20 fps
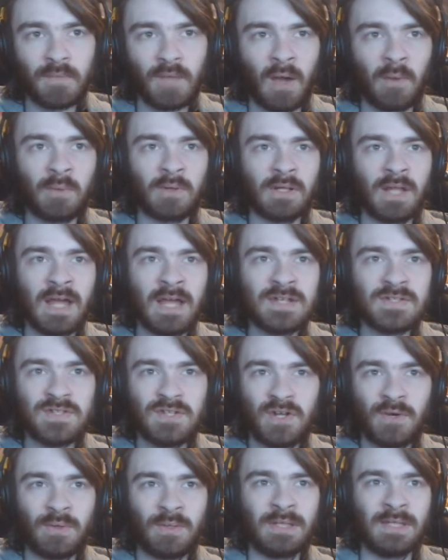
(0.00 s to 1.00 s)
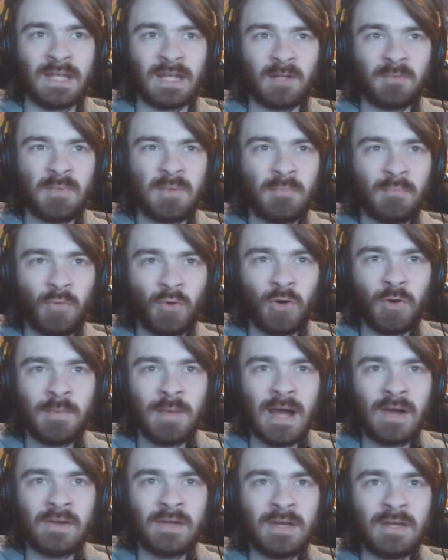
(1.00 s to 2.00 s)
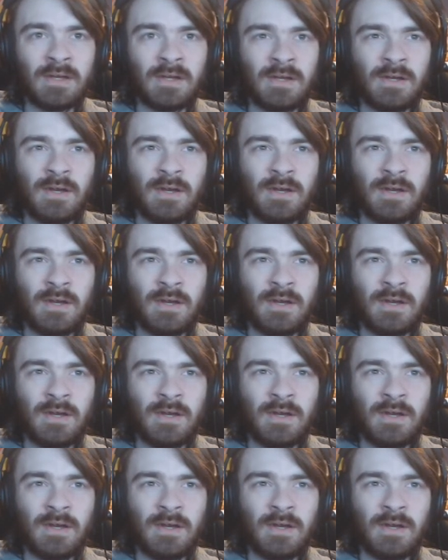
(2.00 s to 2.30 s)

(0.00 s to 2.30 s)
I would like to know a little bit more about it.